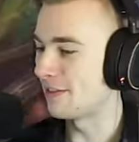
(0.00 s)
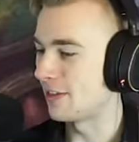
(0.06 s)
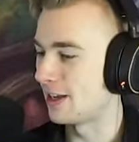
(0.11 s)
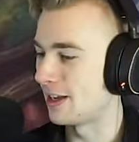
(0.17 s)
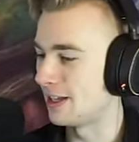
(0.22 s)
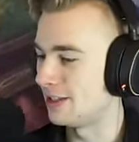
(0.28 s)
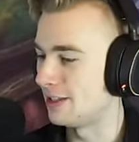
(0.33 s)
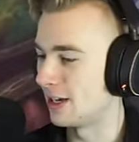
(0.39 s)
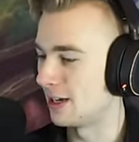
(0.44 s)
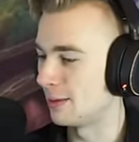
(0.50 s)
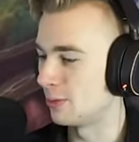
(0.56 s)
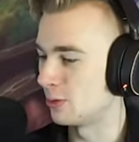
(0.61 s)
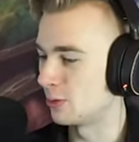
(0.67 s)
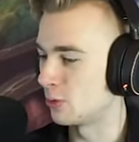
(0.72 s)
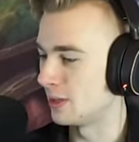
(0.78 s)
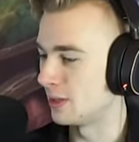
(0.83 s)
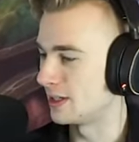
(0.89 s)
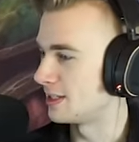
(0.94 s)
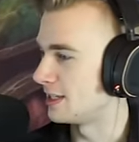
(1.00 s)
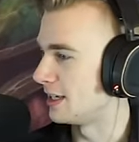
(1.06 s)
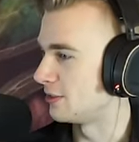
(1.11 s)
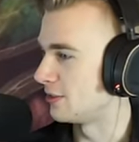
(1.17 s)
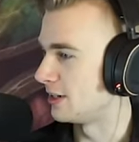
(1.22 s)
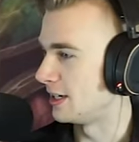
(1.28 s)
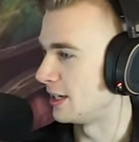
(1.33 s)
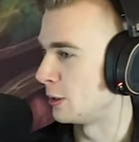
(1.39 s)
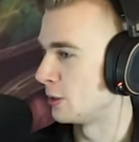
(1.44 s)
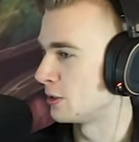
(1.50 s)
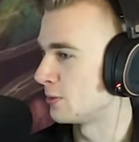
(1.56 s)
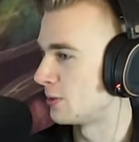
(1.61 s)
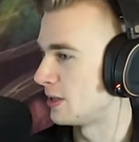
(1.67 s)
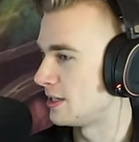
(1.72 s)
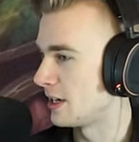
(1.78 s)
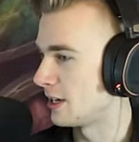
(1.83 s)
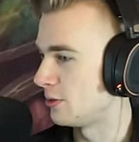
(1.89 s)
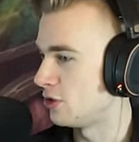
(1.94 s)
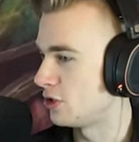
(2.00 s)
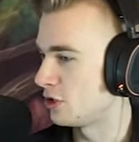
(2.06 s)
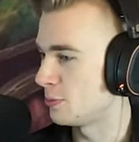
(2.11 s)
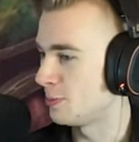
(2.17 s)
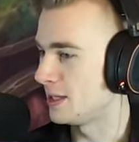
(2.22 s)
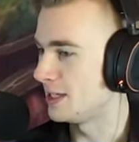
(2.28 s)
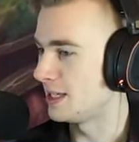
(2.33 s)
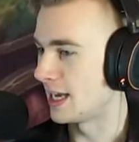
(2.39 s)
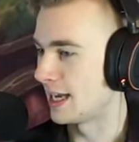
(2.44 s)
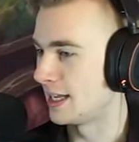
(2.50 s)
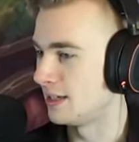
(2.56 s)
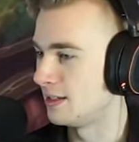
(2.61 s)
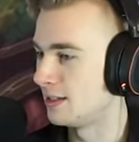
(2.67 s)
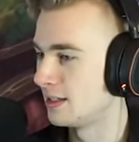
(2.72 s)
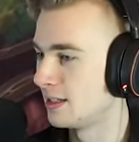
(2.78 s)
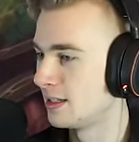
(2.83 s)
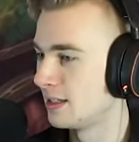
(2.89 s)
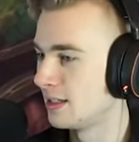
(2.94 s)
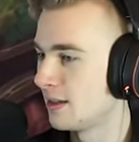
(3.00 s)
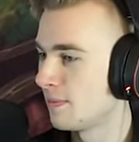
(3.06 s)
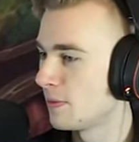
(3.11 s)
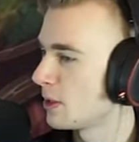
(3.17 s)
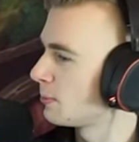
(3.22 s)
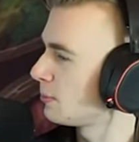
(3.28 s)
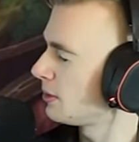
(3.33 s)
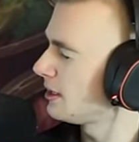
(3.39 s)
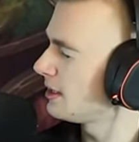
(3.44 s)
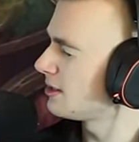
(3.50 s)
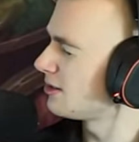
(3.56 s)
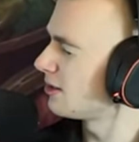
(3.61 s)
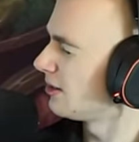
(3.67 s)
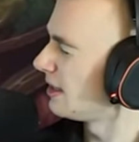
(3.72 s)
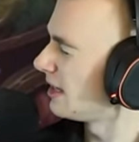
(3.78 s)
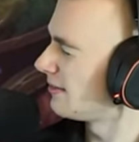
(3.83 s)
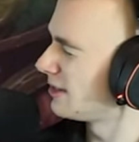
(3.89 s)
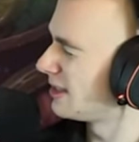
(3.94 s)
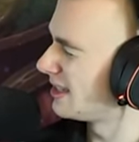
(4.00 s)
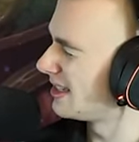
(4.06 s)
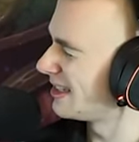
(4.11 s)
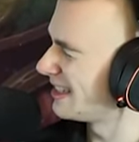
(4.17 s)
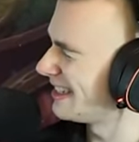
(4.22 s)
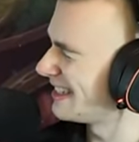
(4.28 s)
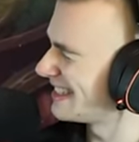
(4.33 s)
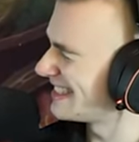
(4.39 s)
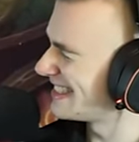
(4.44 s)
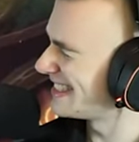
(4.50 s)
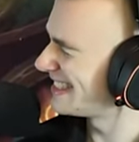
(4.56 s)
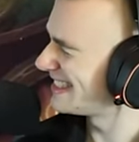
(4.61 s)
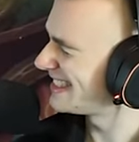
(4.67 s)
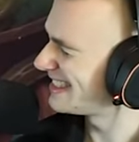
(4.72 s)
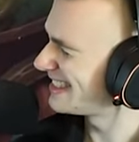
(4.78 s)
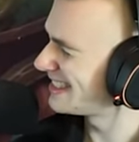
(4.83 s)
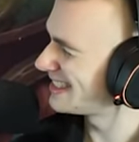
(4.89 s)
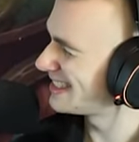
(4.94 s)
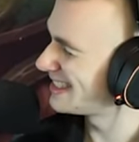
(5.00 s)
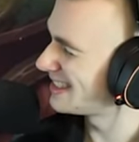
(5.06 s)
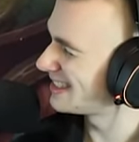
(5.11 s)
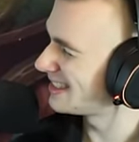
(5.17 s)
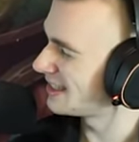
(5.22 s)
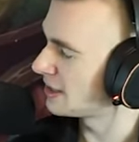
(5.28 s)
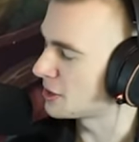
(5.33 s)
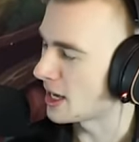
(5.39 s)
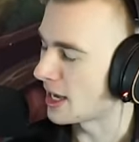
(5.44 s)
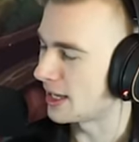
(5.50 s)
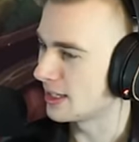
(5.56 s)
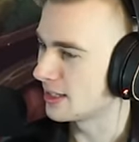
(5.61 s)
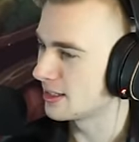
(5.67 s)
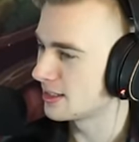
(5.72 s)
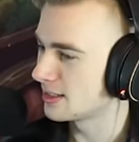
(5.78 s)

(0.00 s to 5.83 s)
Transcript: a double quicksand right now. Otherwise, I would just be dead. Please don't level Nidalee. Okay.